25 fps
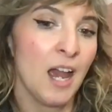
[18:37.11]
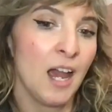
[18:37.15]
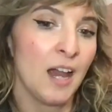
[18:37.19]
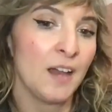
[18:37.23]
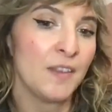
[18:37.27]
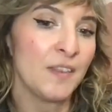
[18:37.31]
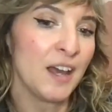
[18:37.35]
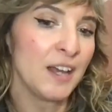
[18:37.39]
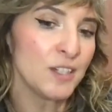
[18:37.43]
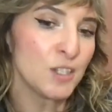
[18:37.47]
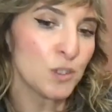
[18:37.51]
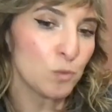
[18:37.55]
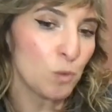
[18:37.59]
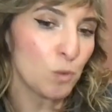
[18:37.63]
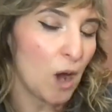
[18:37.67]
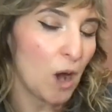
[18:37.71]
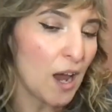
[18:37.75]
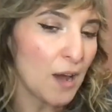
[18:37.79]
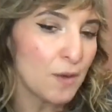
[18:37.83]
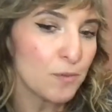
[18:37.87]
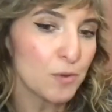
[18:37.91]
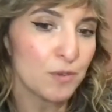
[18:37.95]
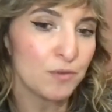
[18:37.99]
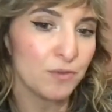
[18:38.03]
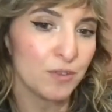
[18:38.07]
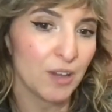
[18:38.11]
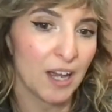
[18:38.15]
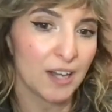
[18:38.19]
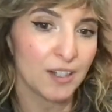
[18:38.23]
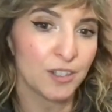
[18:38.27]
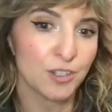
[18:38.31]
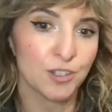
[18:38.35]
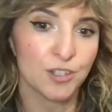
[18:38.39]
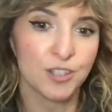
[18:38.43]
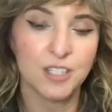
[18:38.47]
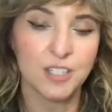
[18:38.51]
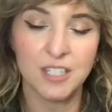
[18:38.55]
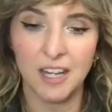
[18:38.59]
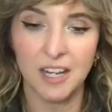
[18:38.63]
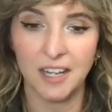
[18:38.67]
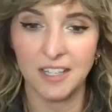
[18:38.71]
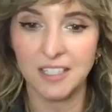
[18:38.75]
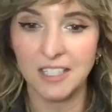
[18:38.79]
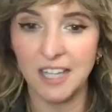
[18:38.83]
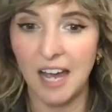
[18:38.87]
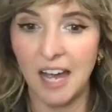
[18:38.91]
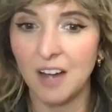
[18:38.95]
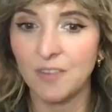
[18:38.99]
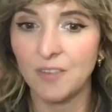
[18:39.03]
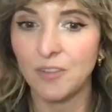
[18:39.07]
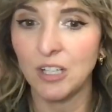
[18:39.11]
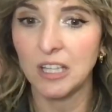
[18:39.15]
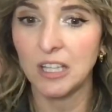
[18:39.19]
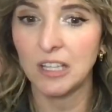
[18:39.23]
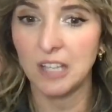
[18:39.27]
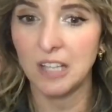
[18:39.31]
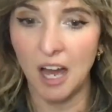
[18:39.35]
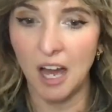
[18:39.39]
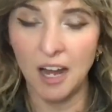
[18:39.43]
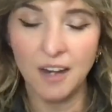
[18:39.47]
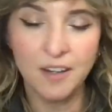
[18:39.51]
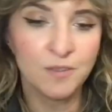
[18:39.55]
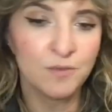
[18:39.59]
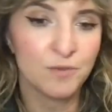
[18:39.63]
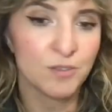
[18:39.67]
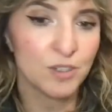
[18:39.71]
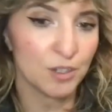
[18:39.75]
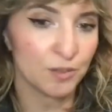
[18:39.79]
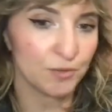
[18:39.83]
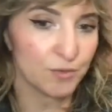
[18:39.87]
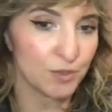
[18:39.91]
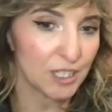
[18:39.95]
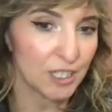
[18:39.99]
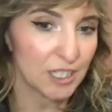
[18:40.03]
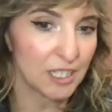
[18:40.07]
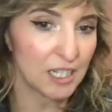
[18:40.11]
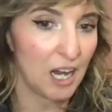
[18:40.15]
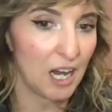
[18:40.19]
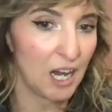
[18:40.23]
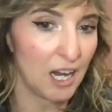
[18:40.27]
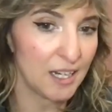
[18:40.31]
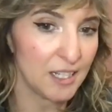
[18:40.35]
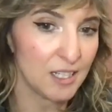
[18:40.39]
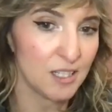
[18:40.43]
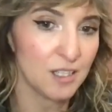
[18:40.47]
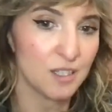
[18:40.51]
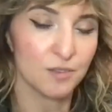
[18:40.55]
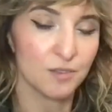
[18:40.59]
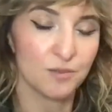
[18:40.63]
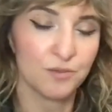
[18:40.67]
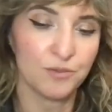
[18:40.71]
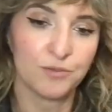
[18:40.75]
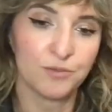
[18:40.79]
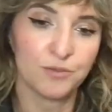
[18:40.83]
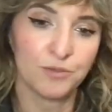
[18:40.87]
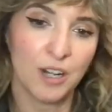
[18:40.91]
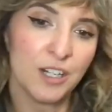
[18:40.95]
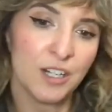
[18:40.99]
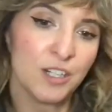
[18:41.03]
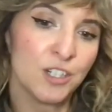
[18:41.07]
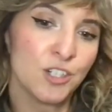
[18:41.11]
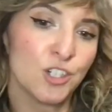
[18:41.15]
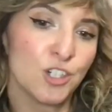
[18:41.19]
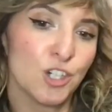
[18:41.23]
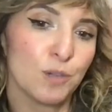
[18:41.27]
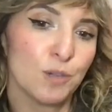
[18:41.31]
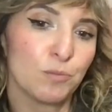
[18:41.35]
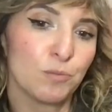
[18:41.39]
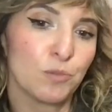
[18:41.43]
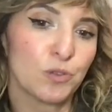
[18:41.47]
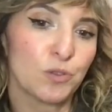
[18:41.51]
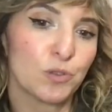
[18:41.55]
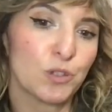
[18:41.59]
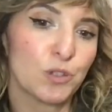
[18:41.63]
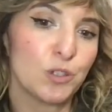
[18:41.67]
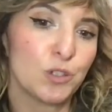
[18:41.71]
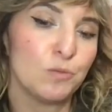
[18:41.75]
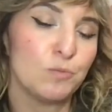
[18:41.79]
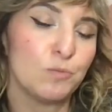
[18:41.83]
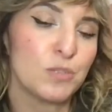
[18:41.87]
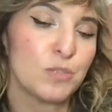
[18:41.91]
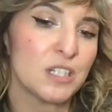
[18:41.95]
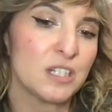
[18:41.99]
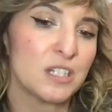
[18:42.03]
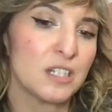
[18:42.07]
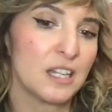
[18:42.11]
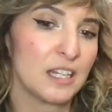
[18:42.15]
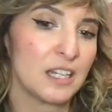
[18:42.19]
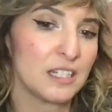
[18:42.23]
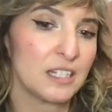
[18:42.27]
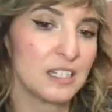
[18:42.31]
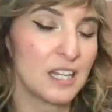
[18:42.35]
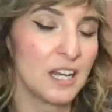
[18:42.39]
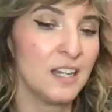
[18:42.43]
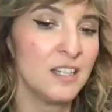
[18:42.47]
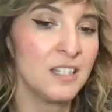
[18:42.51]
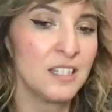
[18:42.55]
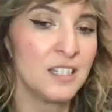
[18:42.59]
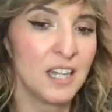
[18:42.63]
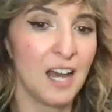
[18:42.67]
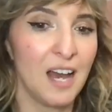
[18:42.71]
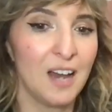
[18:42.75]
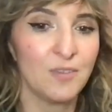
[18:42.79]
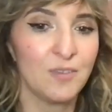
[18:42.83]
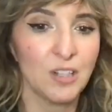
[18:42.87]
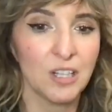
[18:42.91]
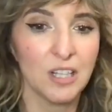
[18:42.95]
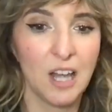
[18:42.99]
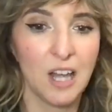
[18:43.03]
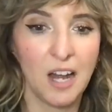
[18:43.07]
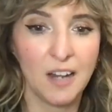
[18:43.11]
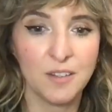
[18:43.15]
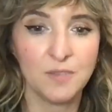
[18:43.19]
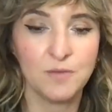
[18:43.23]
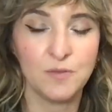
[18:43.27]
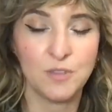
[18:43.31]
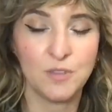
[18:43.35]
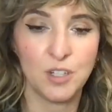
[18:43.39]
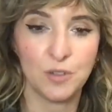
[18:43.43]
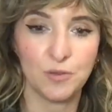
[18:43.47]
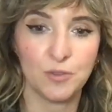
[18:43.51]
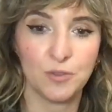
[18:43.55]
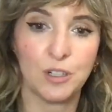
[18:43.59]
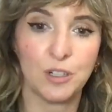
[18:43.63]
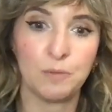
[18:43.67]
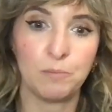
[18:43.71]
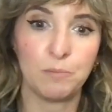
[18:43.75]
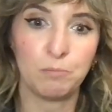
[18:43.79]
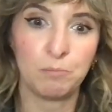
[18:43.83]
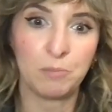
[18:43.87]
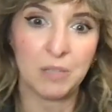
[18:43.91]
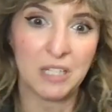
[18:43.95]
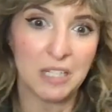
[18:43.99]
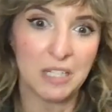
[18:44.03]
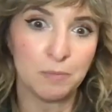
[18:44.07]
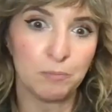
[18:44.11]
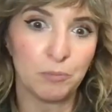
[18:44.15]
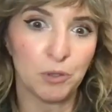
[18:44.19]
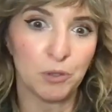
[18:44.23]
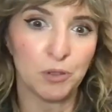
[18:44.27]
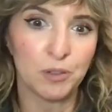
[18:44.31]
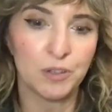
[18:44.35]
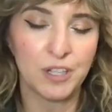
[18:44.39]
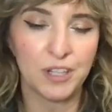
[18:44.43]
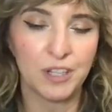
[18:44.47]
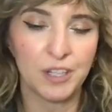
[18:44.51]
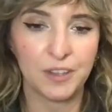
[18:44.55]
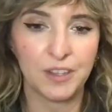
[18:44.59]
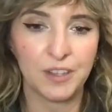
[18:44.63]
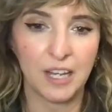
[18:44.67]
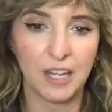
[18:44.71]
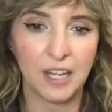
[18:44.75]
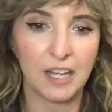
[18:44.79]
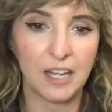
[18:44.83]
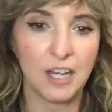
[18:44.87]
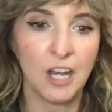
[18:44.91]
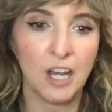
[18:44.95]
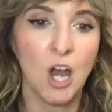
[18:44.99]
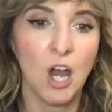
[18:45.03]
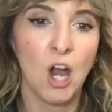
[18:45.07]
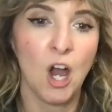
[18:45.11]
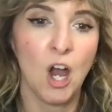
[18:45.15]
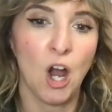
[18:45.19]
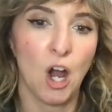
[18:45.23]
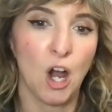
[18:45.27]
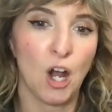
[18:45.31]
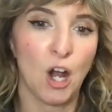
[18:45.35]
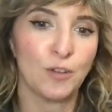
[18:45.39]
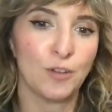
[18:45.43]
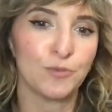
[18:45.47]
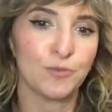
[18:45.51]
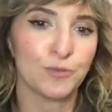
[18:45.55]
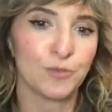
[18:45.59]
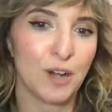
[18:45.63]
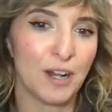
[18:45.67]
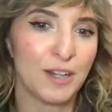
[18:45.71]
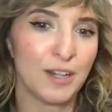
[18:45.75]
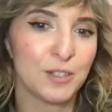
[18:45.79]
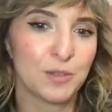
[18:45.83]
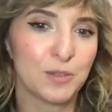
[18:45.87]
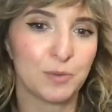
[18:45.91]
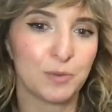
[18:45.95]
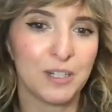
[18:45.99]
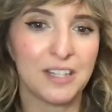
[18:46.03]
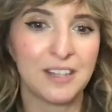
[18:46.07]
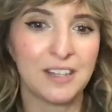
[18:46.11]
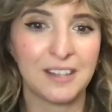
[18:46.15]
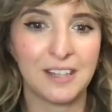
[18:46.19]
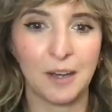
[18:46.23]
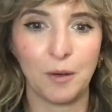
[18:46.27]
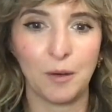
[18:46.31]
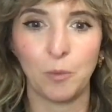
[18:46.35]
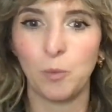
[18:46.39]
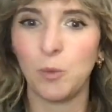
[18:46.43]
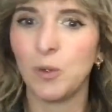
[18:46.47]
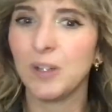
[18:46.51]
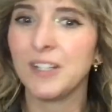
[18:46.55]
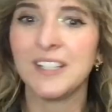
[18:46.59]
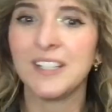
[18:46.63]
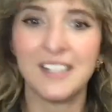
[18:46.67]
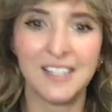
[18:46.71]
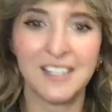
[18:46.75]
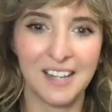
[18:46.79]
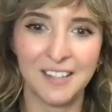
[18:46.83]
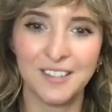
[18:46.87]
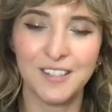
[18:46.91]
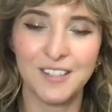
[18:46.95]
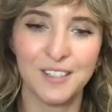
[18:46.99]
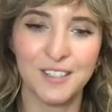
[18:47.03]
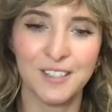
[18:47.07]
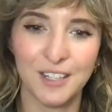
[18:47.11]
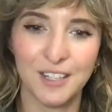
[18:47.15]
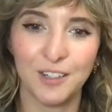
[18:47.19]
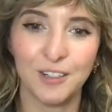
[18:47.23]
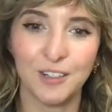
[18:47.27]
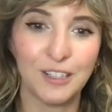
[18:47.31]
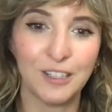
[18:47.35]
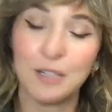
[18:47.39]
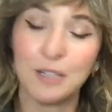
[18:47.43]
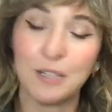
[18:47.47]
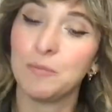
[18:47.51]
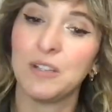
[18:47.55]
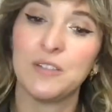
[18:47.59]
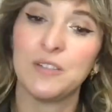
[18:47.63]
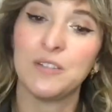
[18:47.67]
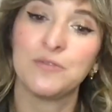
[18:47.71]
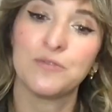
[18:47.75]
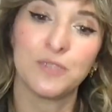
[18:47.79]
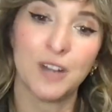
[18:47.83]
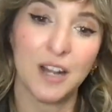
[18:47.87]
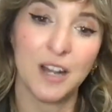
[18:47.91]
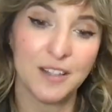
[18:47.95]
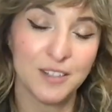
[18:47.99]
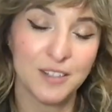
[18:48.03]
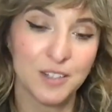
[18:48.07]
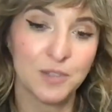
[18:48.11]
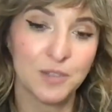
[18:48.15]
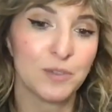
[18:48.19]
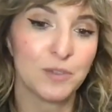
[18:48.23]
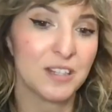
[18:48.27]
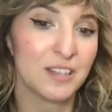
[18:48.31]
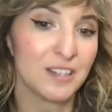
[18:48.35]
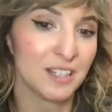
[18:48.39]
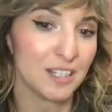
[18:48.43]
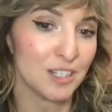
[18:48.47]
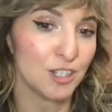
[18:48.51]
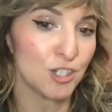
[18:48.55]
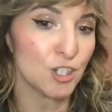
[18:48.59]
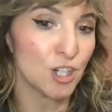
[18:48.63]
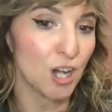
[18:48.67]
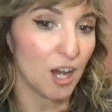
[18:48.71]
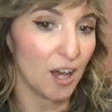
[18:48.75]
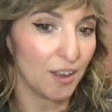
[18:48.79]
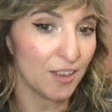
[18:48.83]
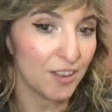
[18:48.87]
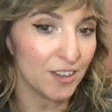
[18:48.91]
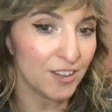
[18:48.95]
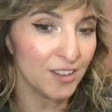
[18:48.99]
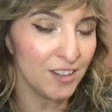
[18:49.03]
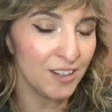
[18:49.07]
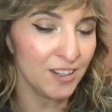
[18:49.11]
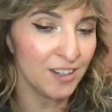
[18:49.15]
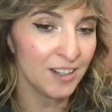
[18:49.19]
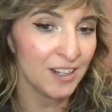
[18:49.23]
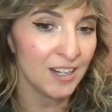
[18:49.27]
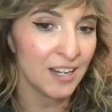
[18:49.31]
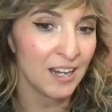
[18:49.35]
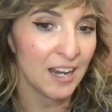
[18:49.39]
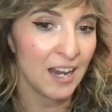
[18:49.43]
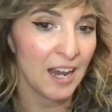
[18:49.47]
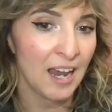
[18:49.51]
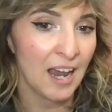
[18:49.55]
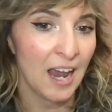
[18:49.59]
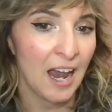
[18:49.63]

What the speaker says: And that's why reflectors tend to have a lot of different kinds of friendship groups. They tend to have a lot of different people that they are friends with that wouldn't necessarily be friends with each other.